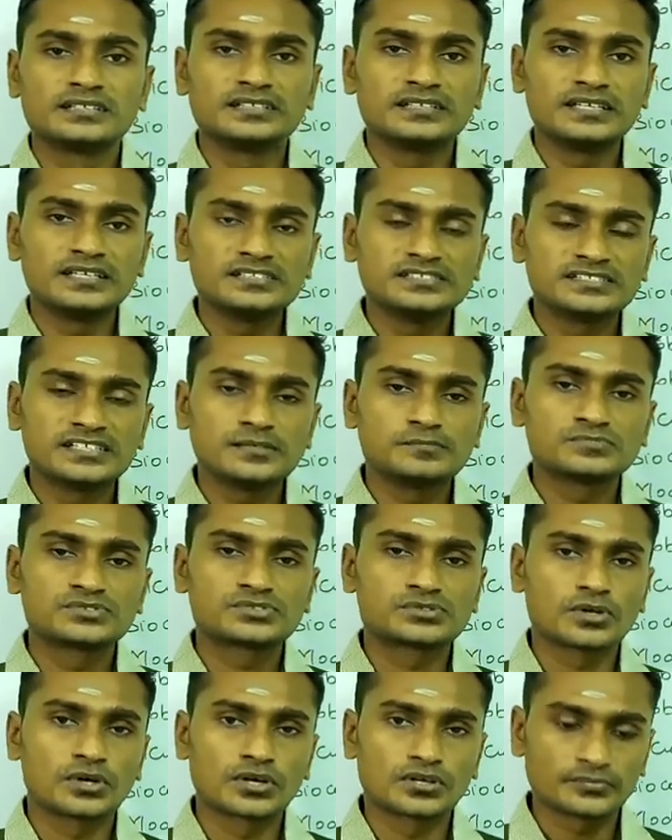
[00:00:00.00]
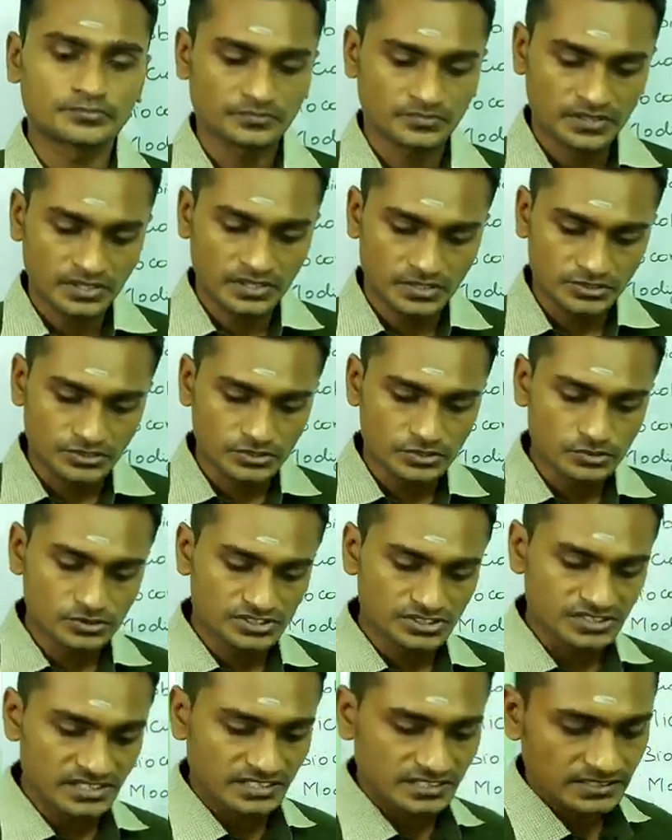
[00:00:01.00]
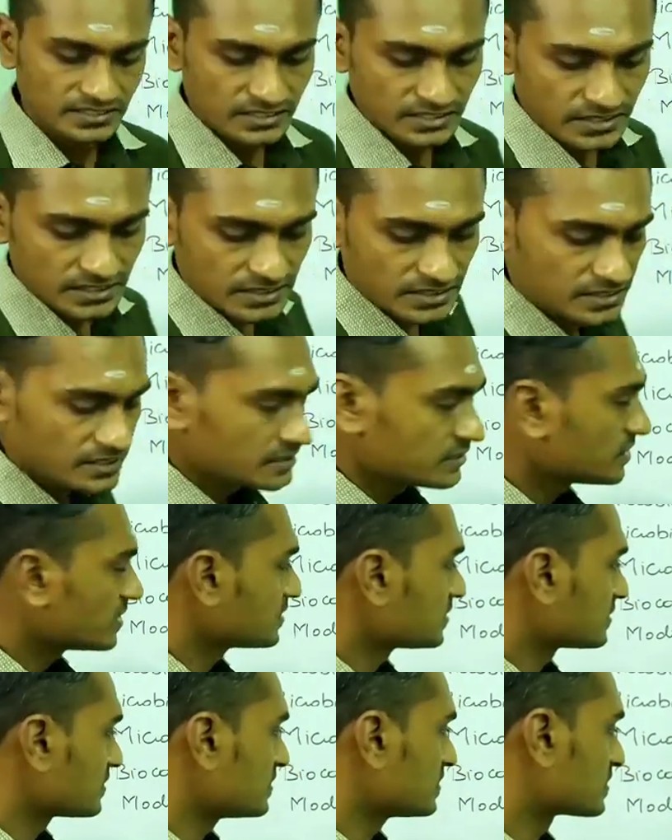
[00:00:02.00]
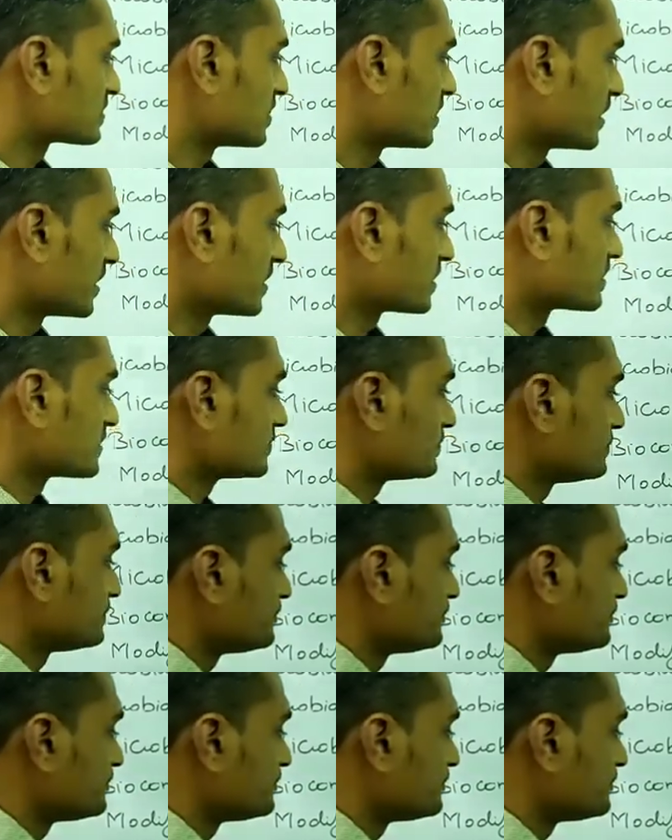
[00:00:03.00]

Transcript: enzymes are used in industries like